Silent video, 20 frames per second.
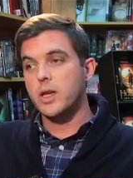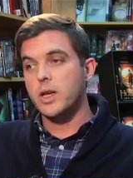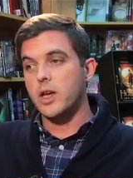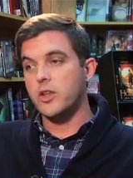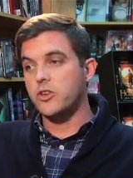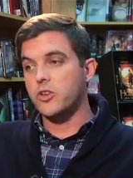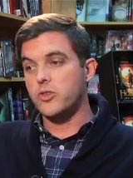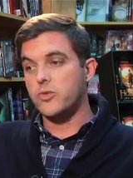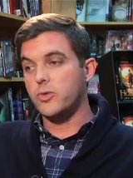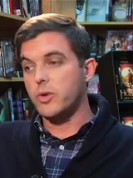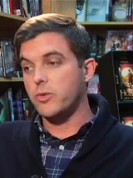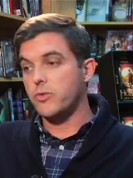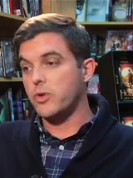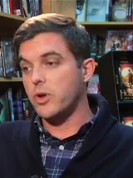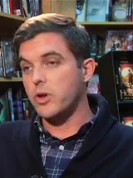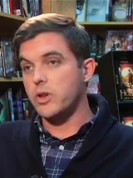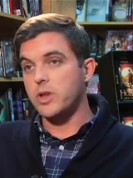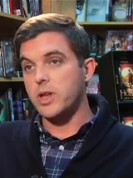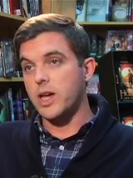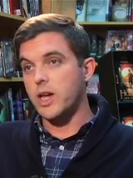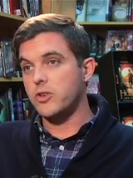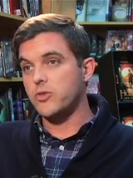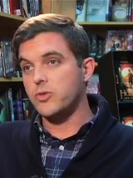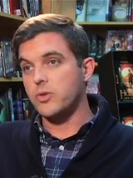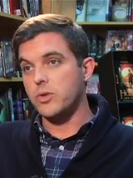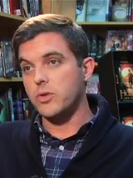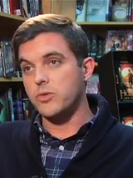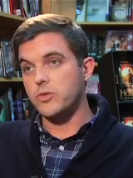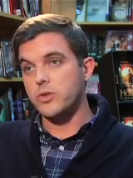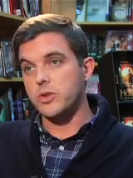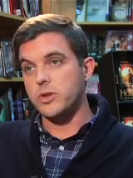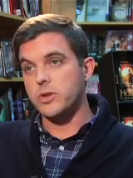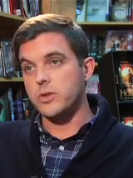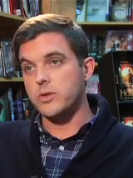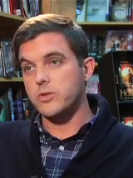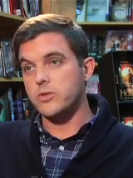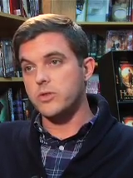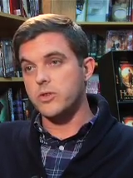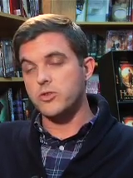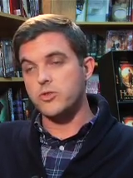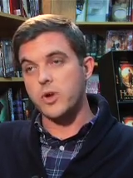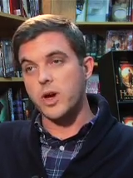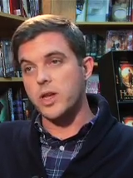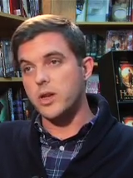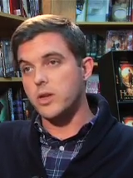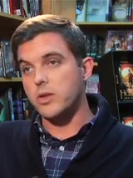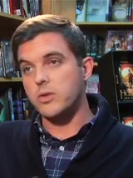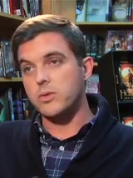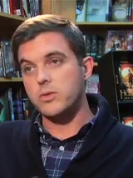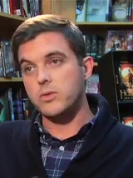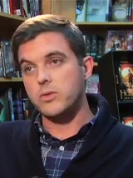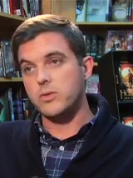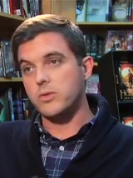it just felt very natural to try to